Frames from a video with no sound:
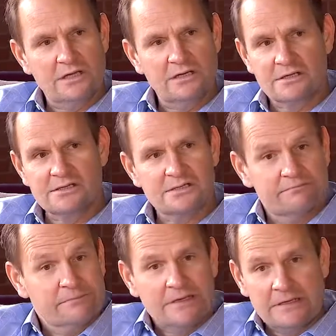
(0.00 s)
years
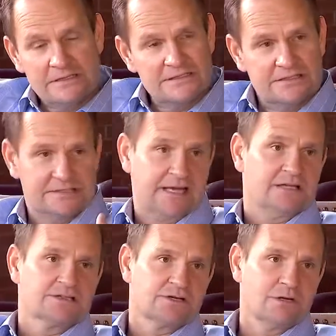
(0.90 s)
is that
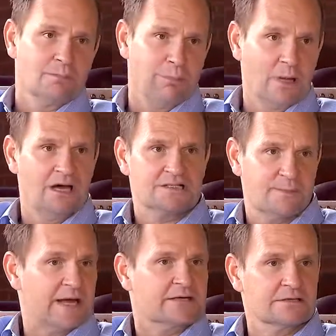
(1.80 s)
xylitol blocks
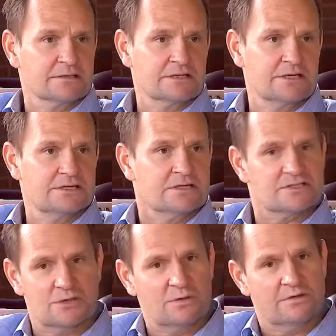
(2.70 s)
bacterial adhesion. And
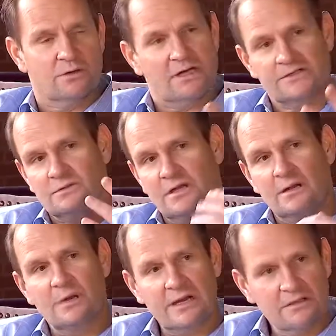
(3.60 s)
so we go out to a lot
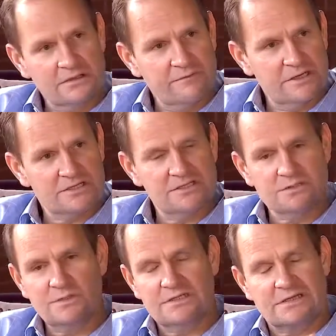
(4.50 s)
of medical
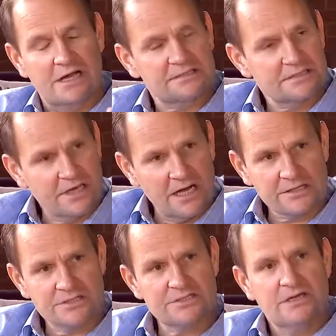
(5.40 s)
conventions, we talk to
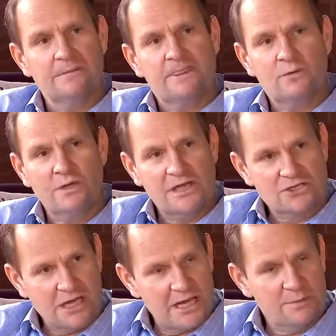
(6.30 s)
doctors, we
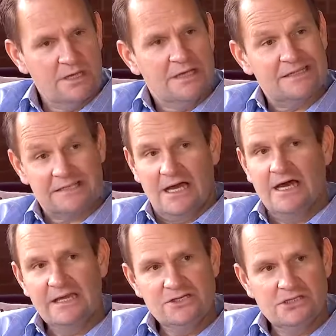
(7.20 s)
educate them. It's a
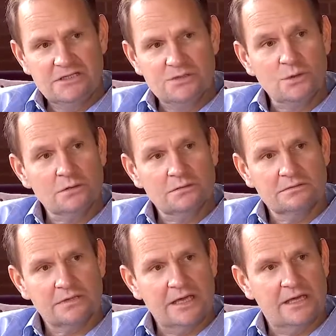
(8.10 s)
hygiene tool,
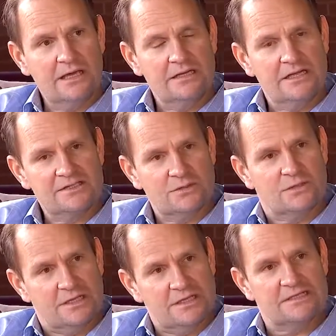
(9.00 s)
and so
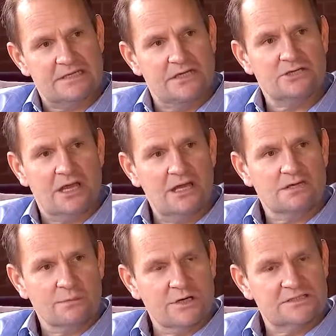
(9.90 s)
it is an
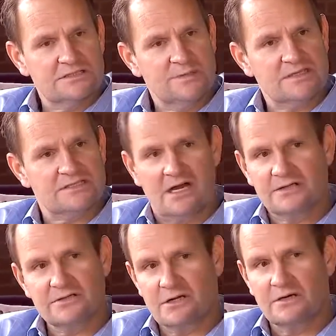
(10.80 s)
education process, because
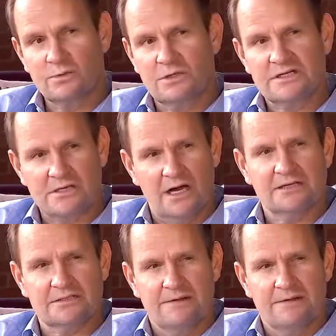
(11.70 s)
doctors aren't really taught